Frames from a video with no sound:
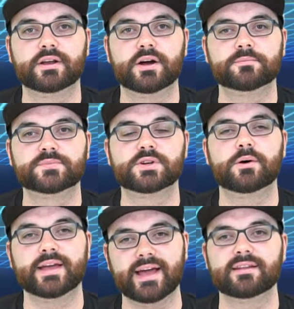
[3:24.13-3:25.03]
you know? So
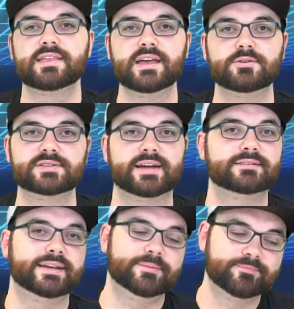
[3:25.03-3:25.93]
again, thank you, Stan
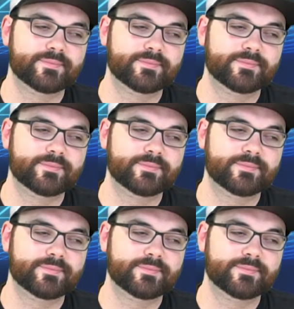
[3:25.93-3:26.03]
Lee.